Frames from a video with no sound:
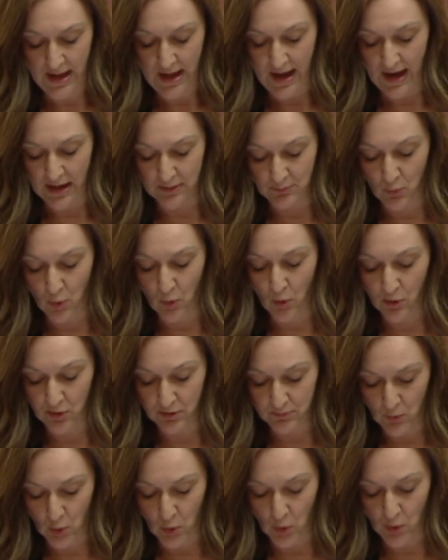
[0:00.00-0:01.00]
and
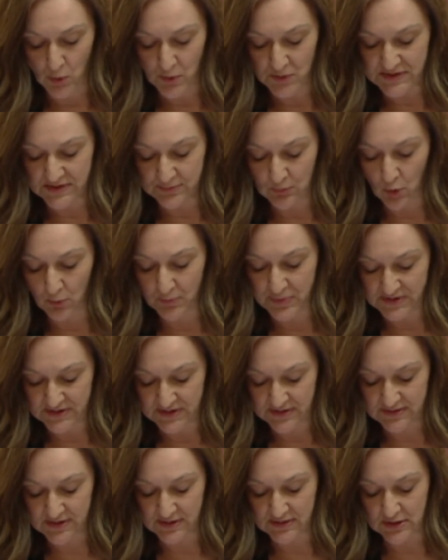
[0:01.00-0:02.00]
more small
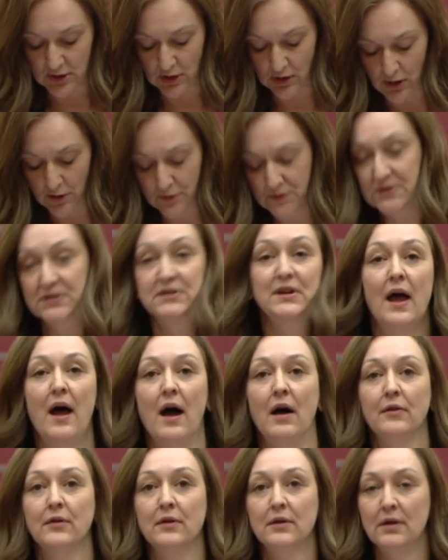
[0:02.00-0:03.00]
businesses close
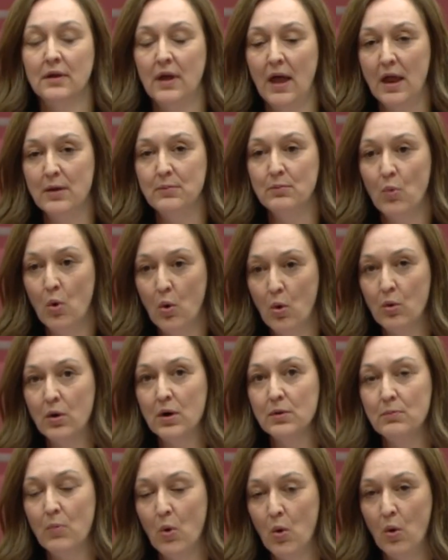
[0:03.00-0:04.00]
down and
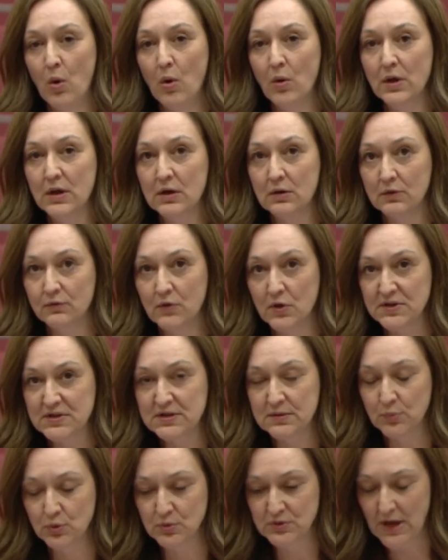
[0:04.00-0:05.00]
more
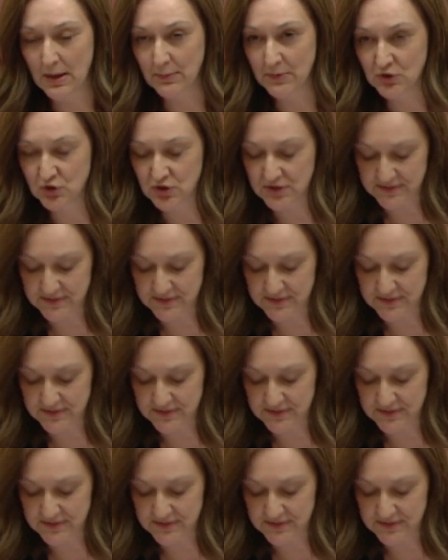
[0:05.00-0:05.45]
irreversible damage is